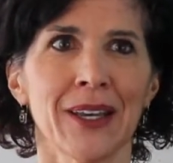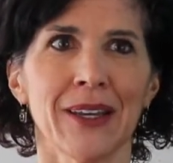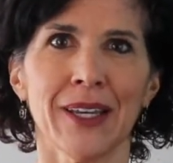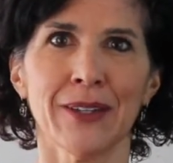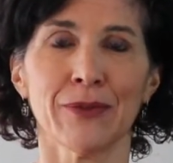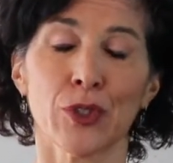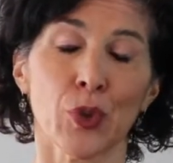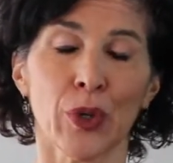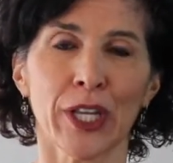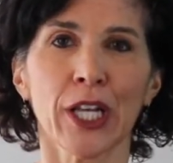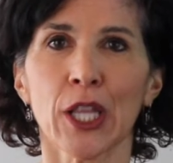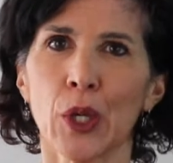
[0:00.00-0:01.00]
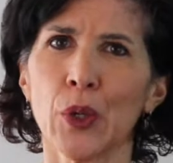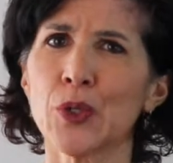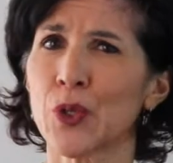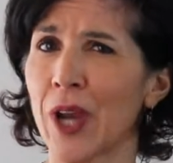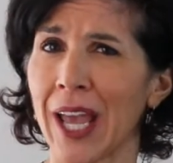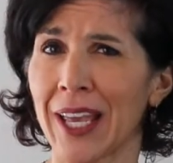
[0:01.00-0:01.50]
in sorting
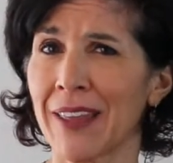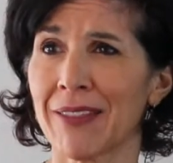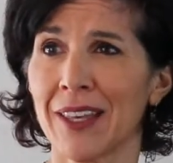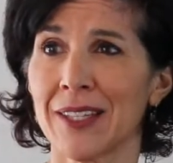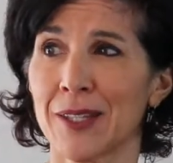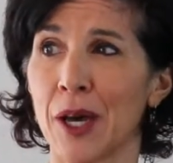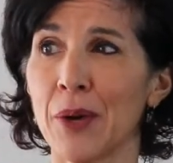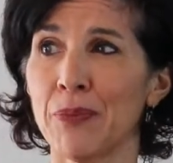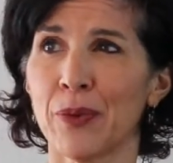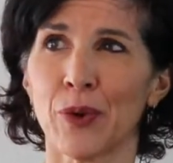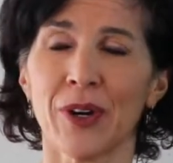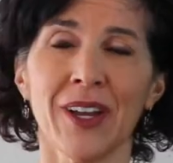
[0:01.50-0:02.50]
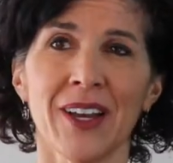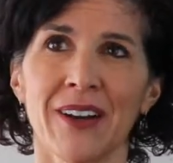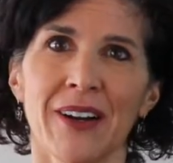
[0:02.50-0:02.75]
clothes or hanging things up, or